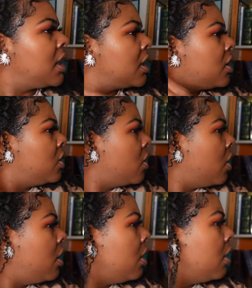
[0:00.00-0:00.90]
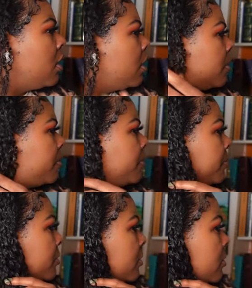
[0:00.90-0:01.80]
Like, y'all.
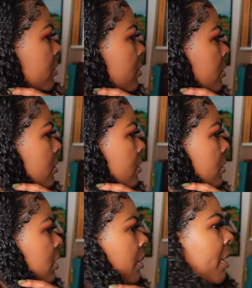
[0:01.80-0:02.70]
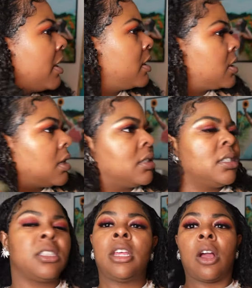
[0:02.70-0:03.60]
Somehow this turned
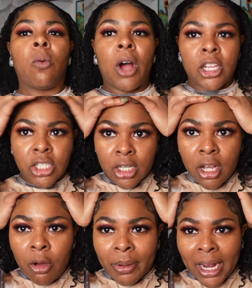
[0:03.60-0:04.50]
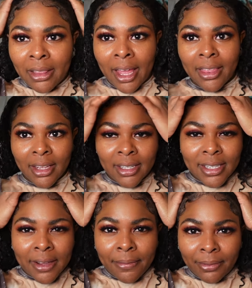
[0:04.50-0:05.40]
into like a wash and go, but I like that it's
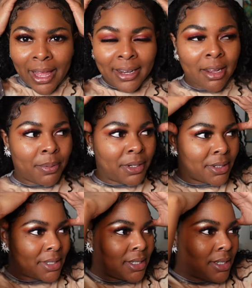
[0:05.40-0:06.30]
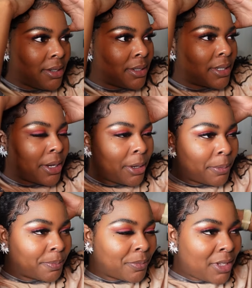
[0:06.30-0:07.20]
like flat up here still.
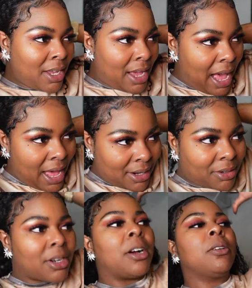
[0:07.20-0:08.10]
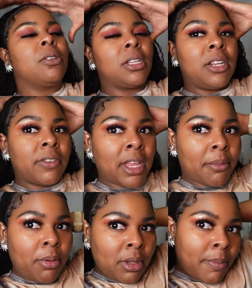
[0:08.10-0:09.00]
So I don't know. You can even like
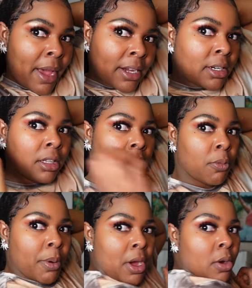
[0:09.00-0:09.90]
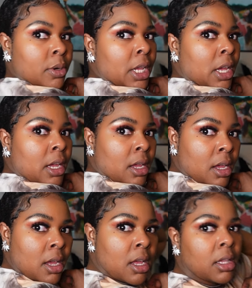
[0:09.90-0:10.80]
pull it back in a little pony.
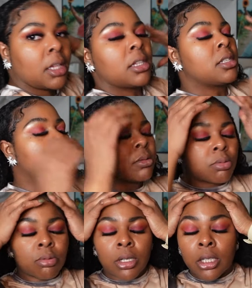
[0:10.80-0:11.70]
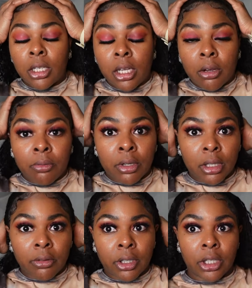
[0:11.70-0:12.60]
Like, this is really,
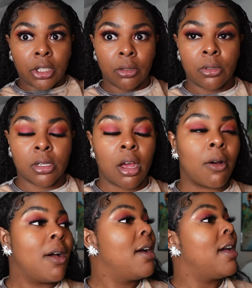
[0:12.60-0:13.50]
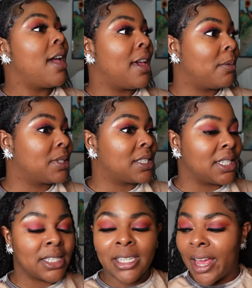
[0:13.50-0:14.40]
really, really cute. So it was a
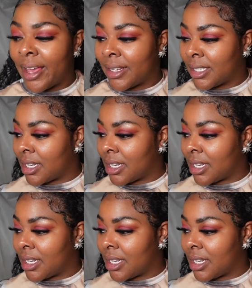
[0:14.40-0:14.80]
success.